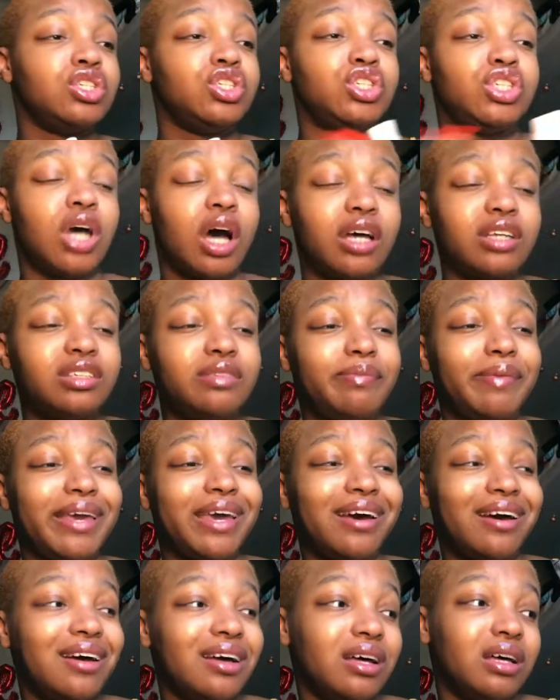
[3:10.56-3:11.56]
Just
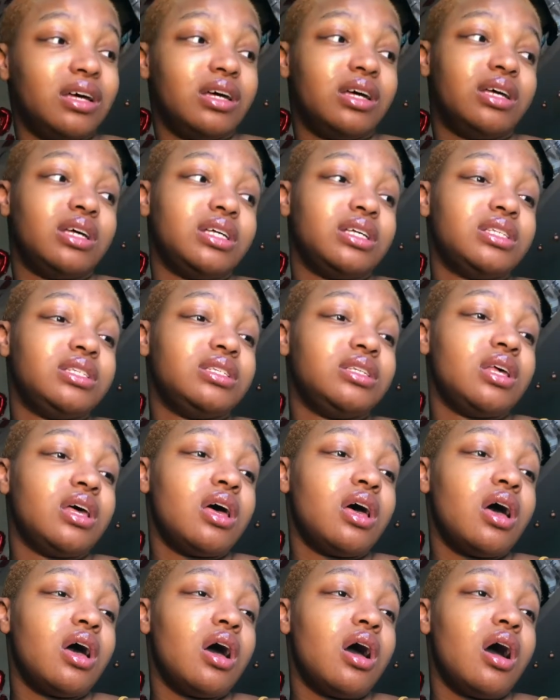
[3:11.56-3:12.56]
because
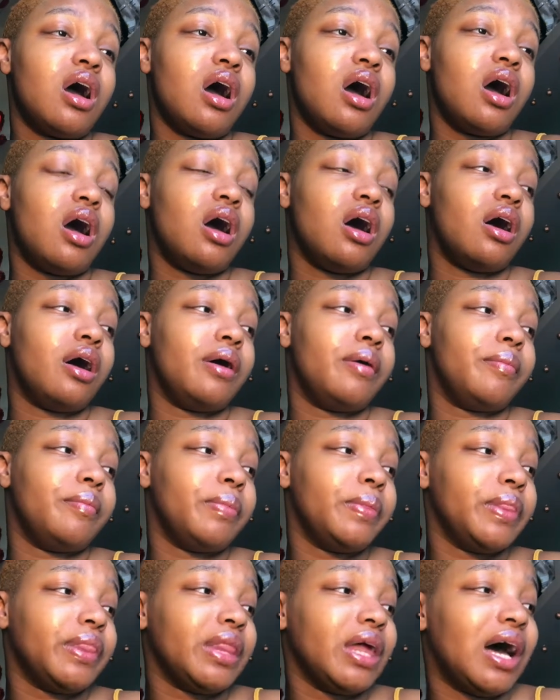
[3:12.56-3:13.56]

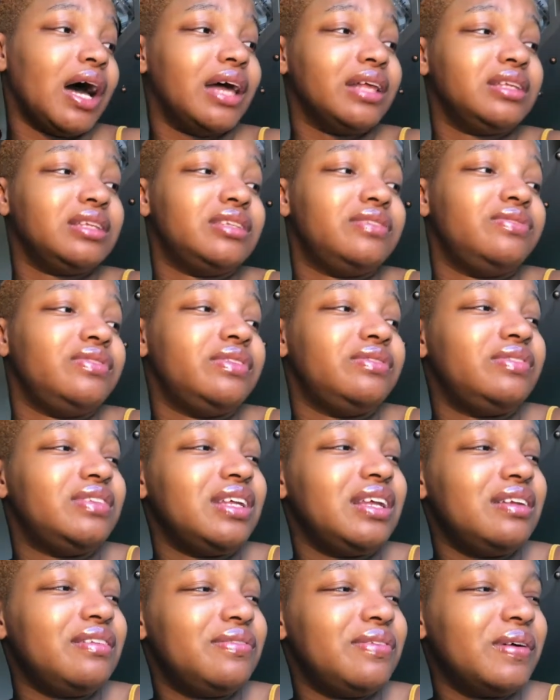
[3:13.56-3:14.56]
I just
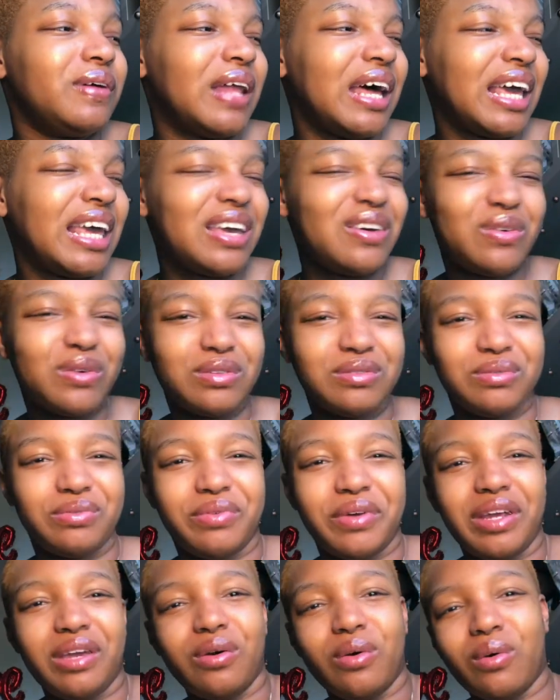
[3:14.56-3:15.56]
didn't feel like it was
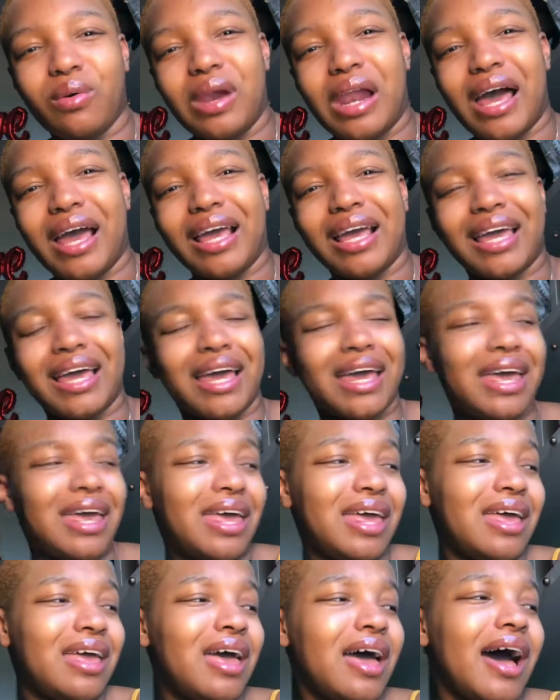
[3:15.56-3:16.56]
real. Like,
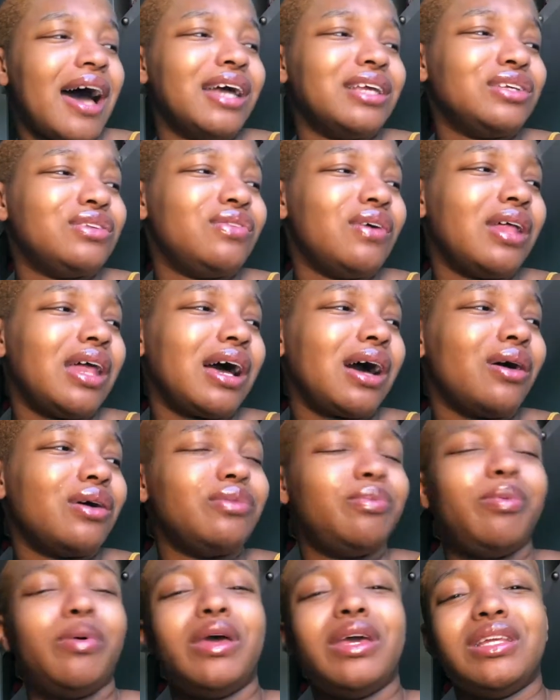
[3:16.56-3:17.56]
I just felt like I
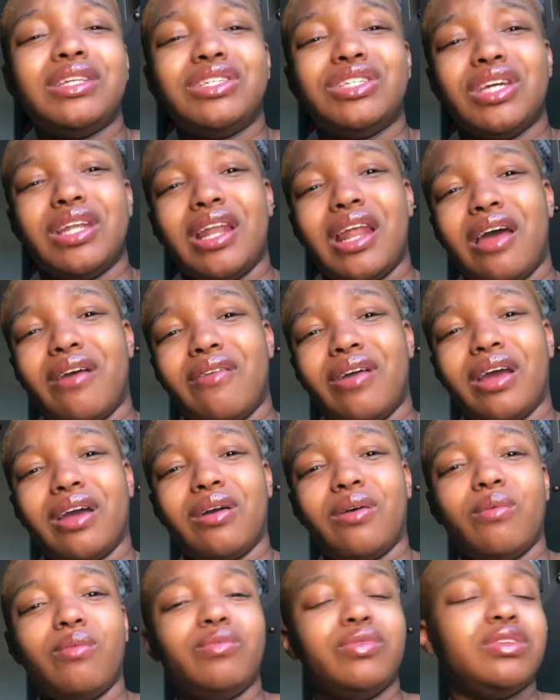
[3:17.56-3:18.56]
was putting
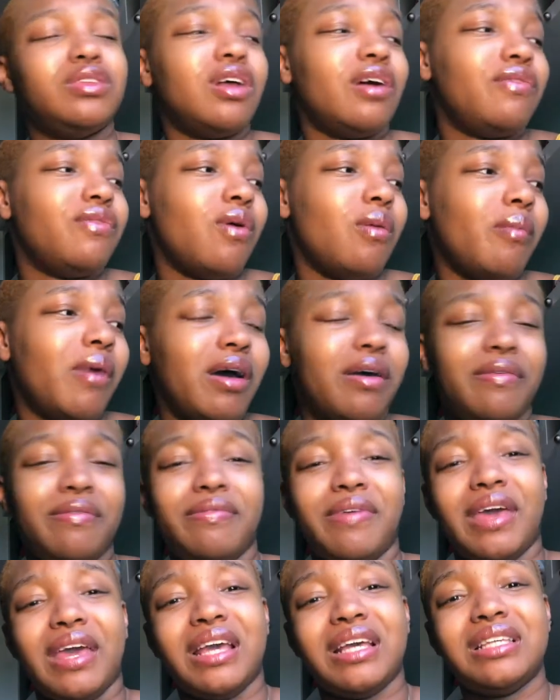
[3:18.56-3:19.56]
generic stuff on my
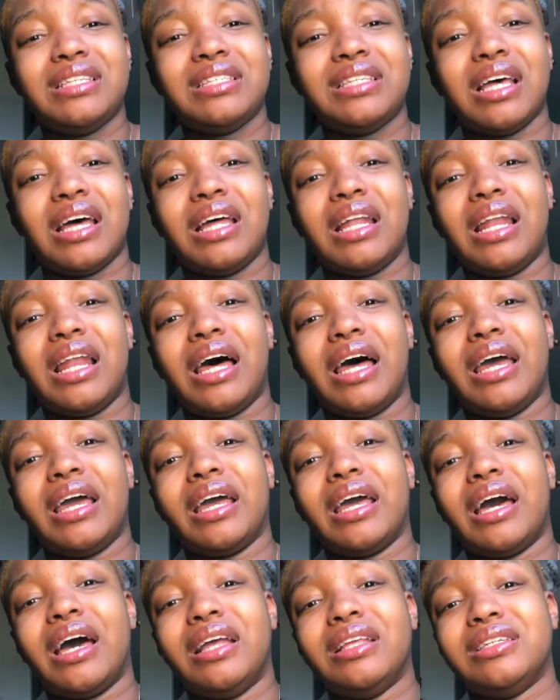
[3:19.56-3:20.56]
face and
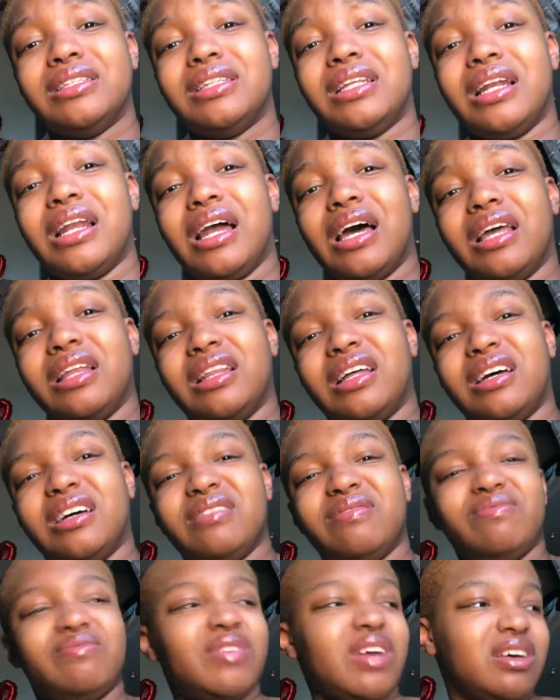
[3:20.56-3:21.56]
like I just didn't like
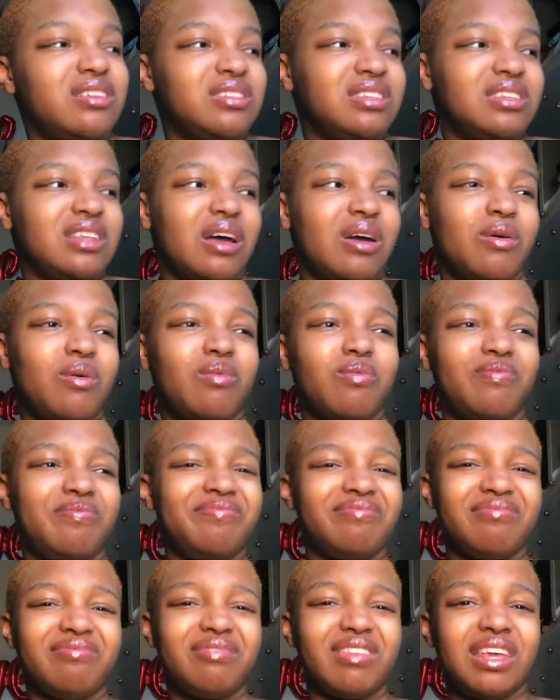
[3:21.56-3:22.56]
that. I was just like,
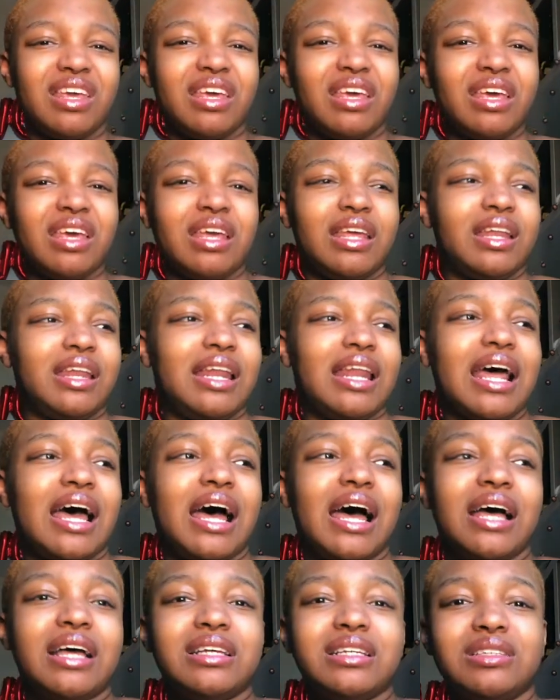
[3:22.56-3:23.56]

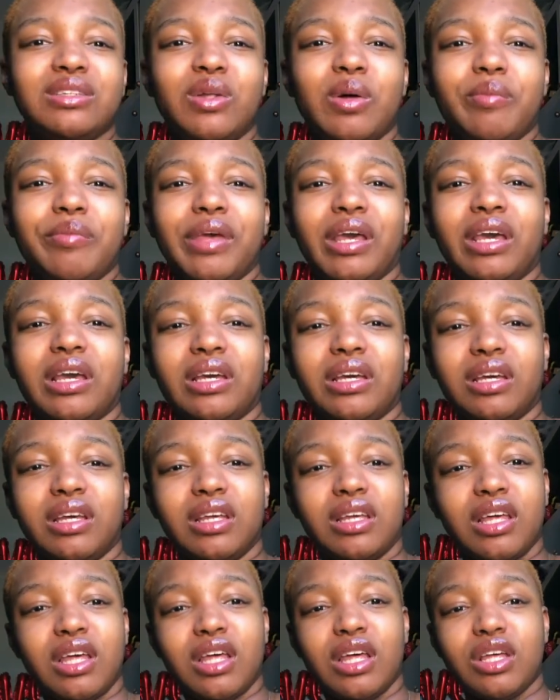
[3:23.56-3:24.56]
nah, it's not me.
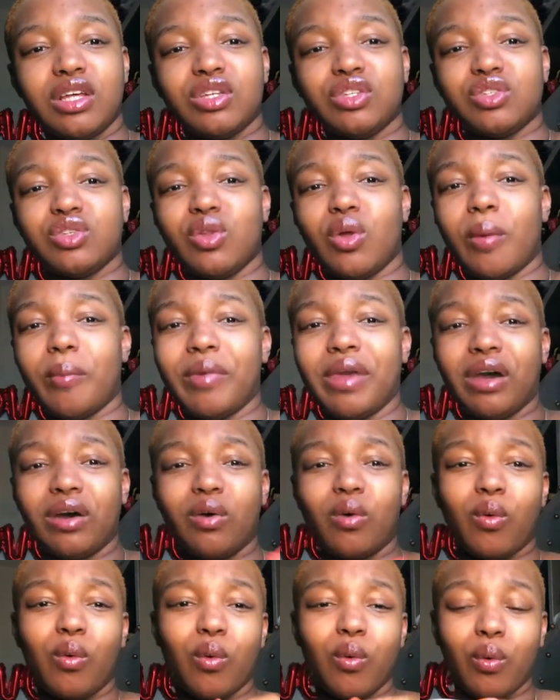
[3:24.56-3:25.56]
It's not me
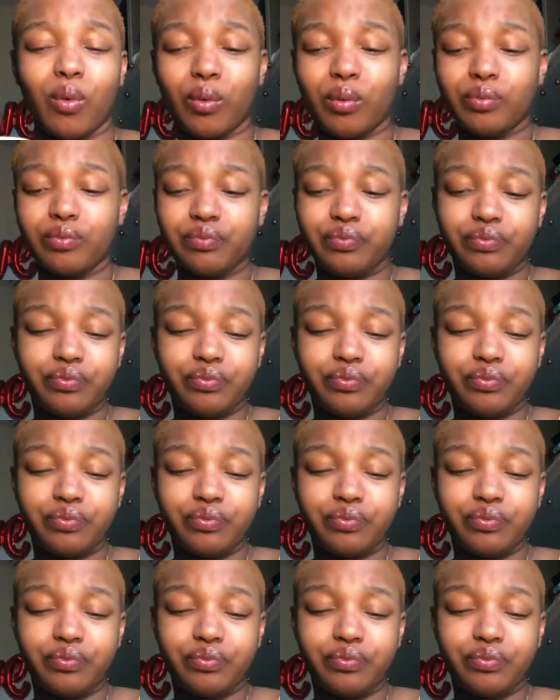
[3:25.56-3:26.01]
at all.